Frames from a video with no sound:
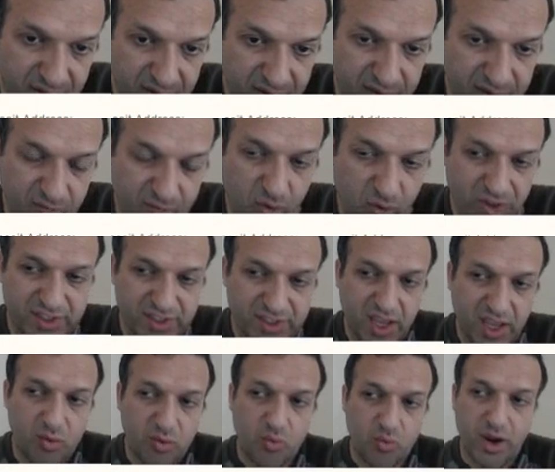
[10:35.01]
The most
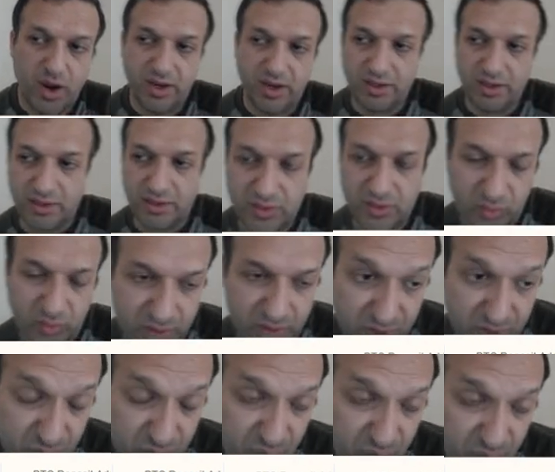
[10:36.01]
I waited, it was
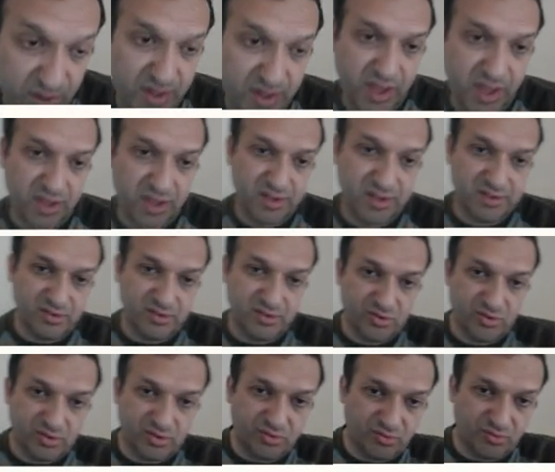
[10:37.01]
three days
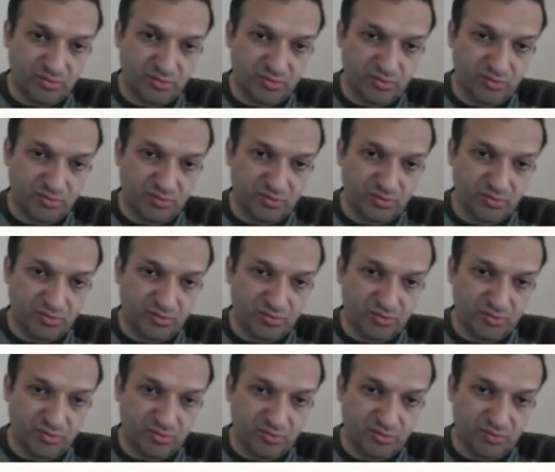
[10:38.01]
during the